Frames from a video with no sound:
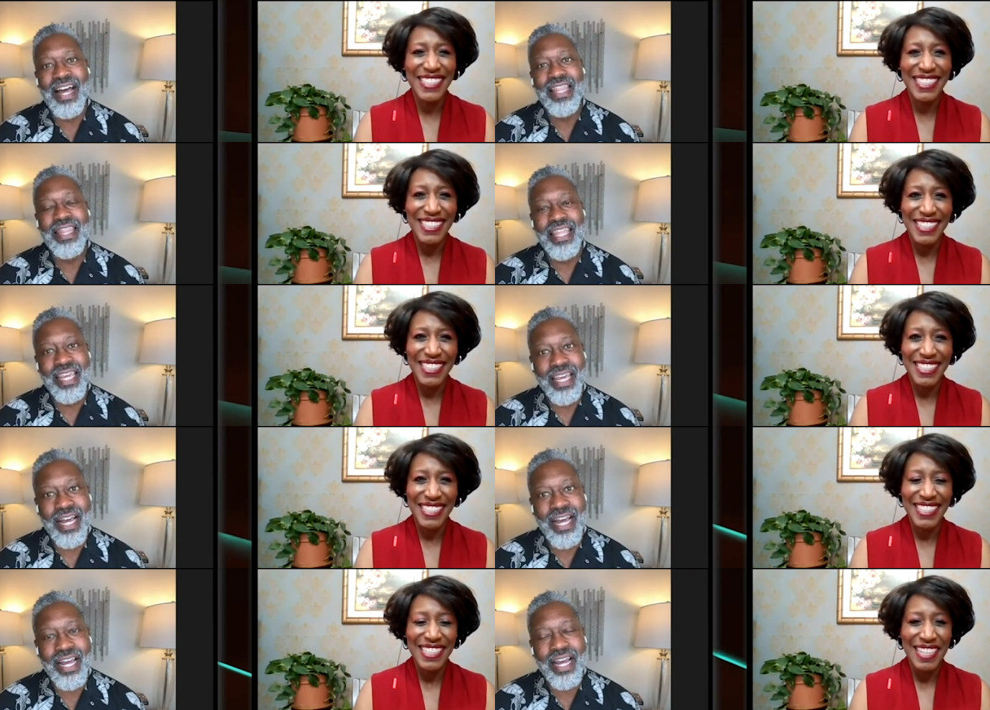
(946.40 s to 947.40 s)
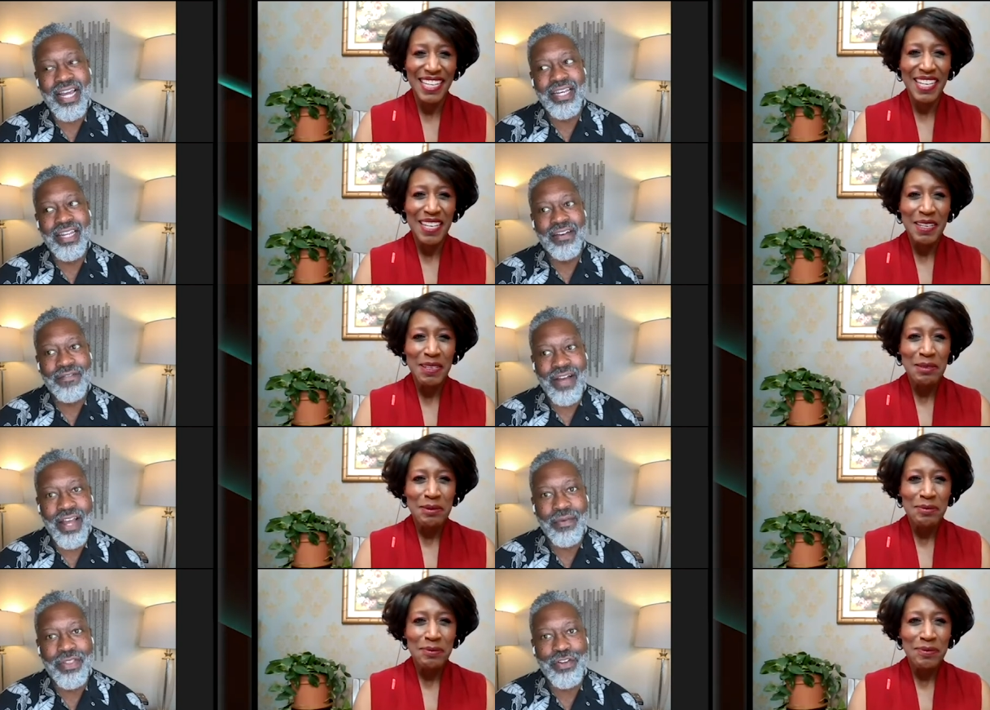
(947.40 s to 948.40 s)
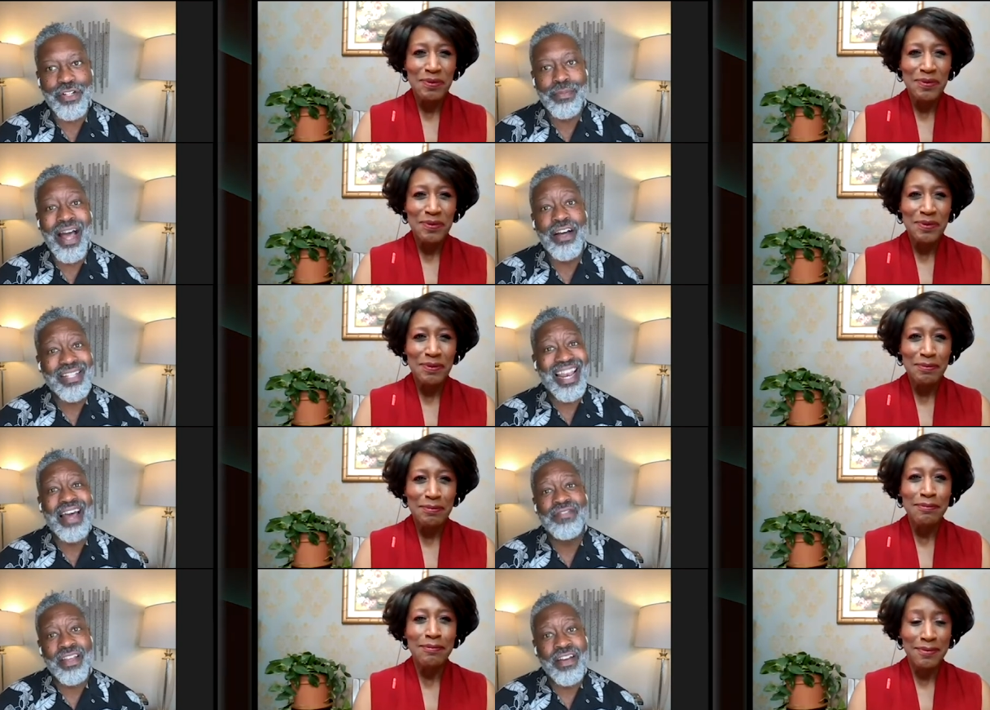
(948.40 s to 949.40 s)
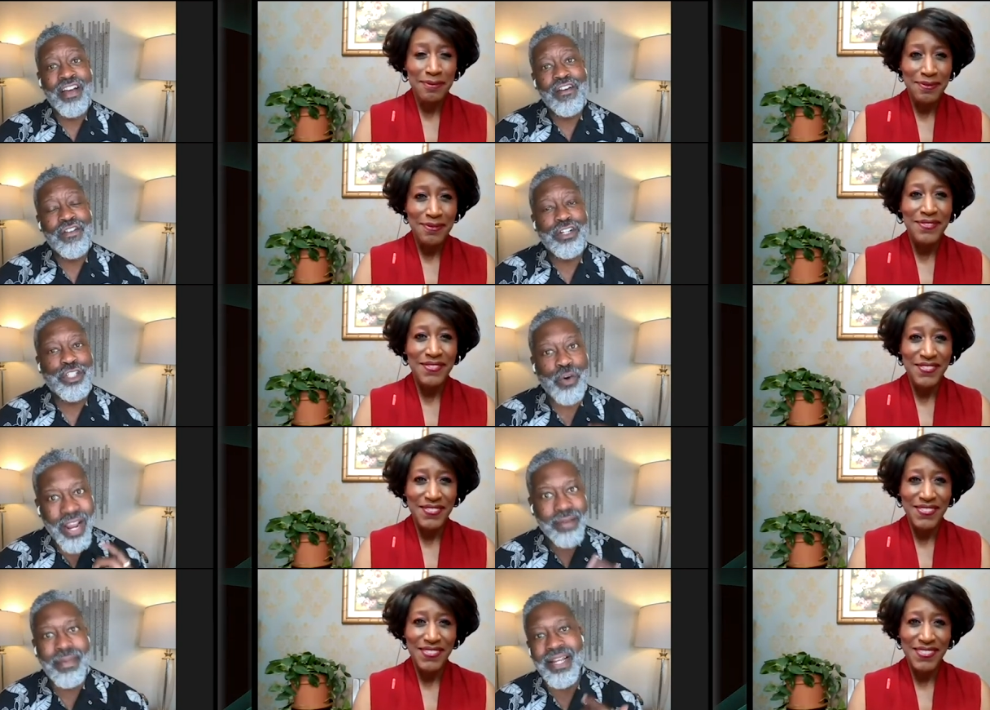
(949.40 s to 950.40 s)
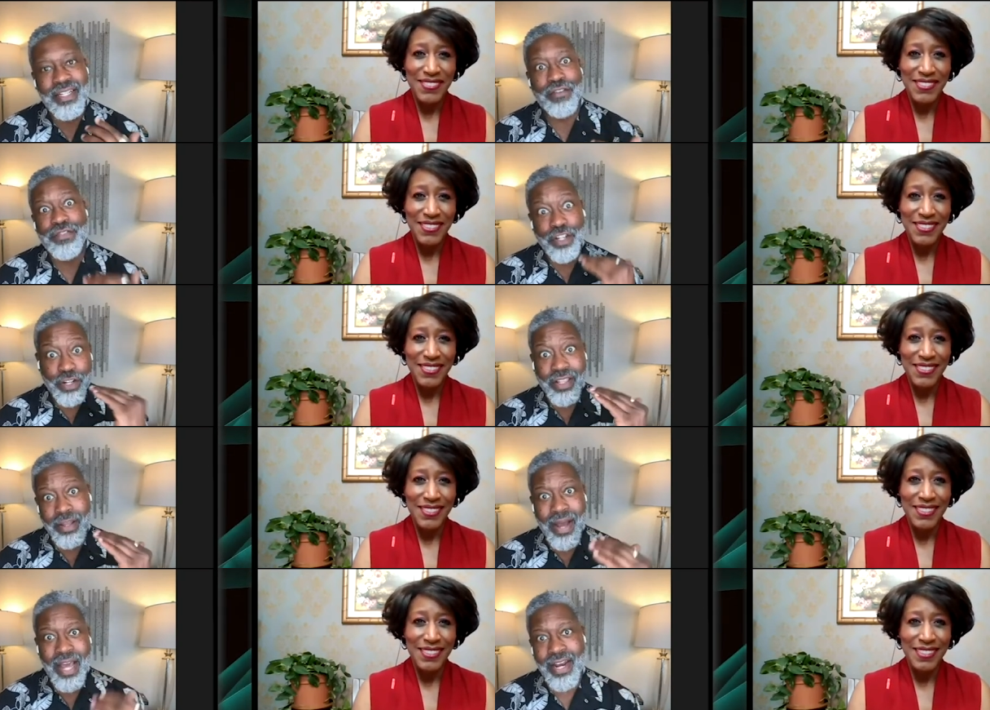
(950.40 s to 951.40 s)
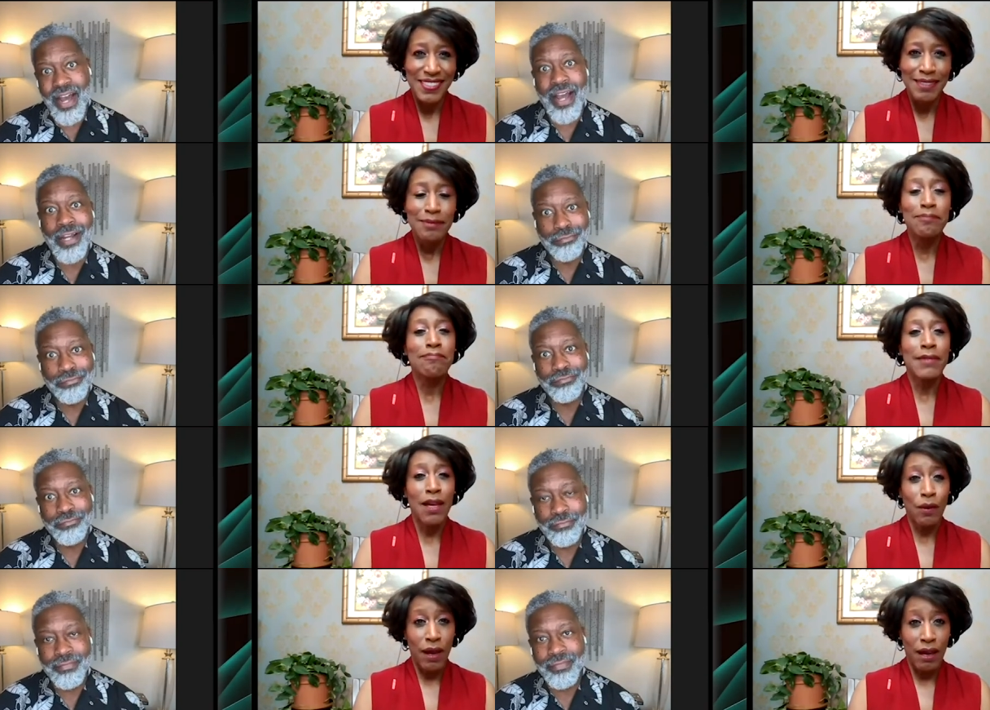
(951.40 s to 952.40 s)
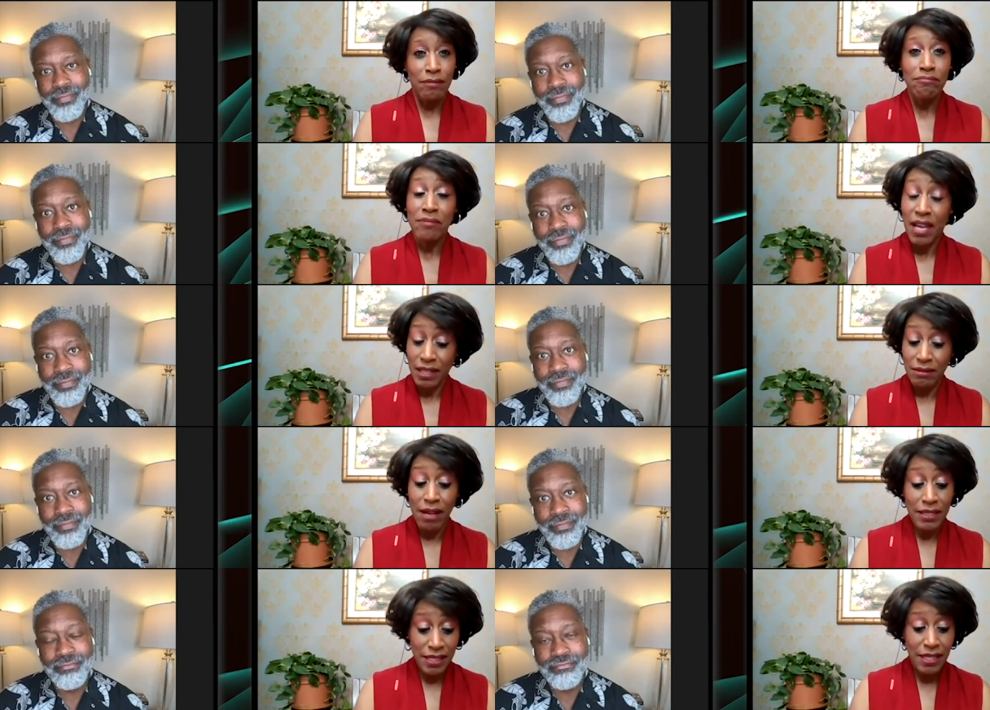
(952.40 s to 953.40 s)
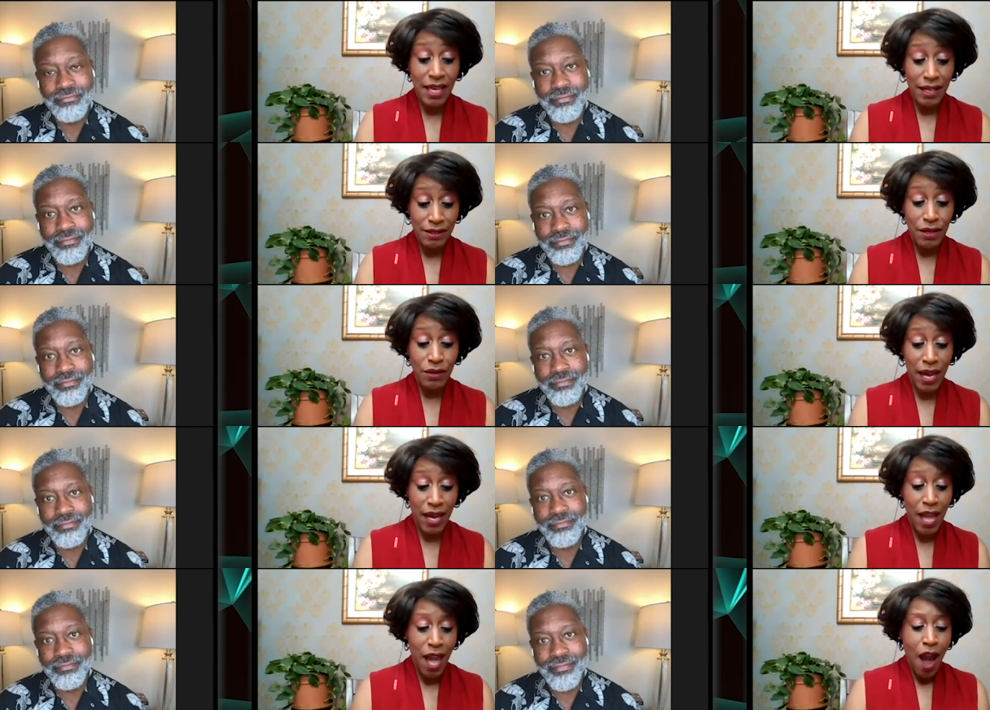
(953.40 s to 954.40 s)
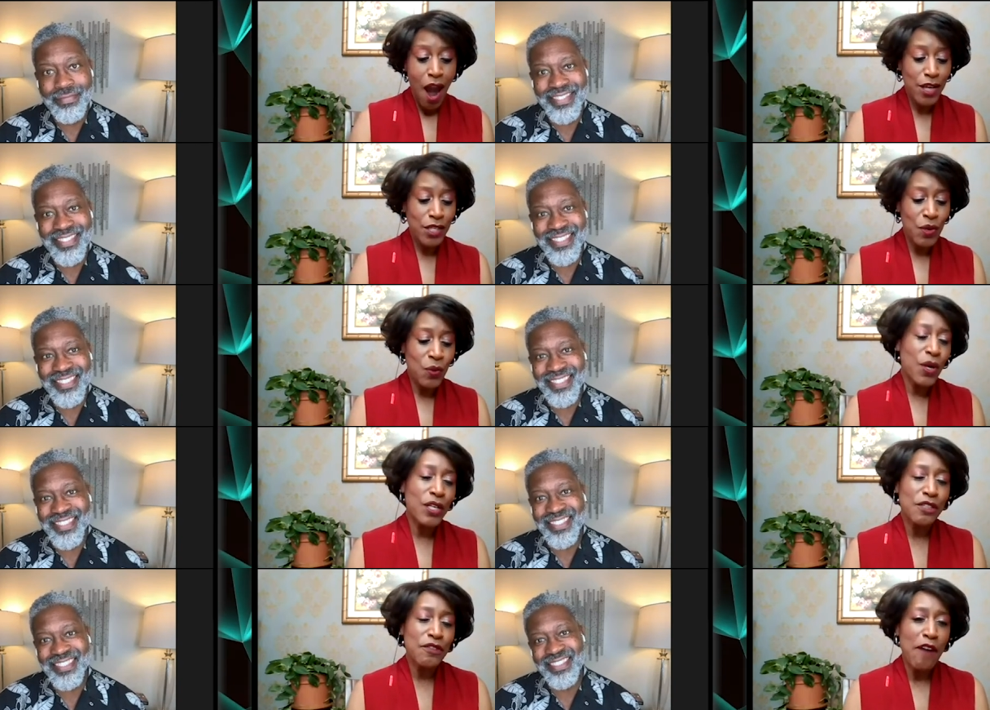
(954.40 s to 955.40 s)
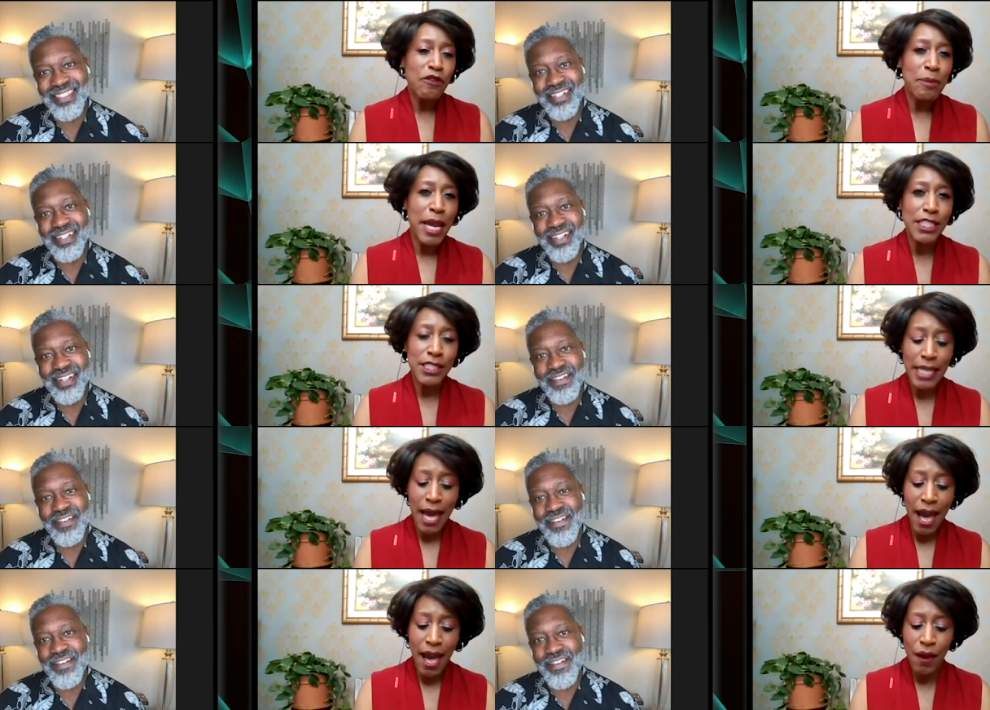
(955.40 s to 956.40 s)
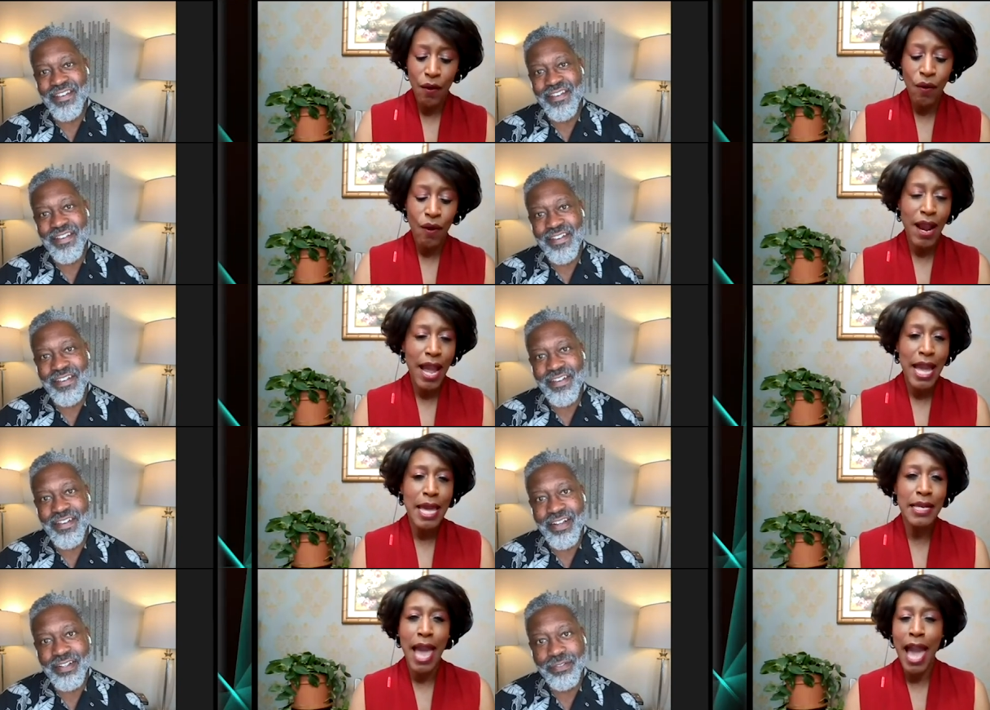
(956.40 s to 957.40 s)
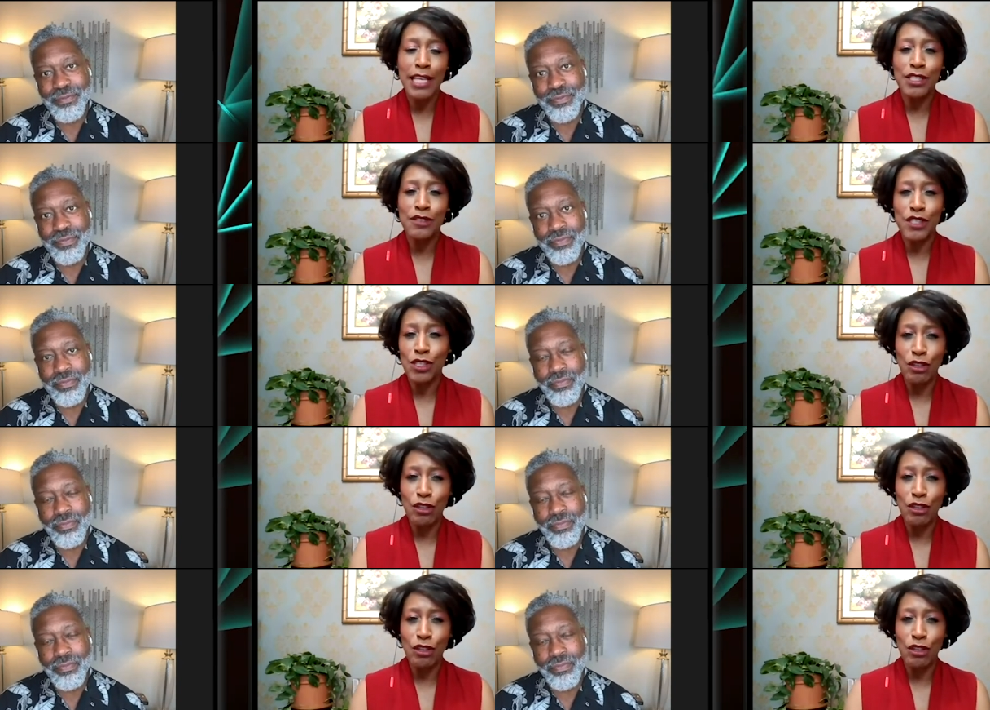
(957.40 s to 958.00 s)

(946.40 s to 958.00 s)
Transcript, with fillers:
Speaker 1: I think I identify with their smiles and I have to train myself to look them eye to eye.
Speaker 2: Okay. I, I see that. Okay. Are you a words of affirmation guy or an acts of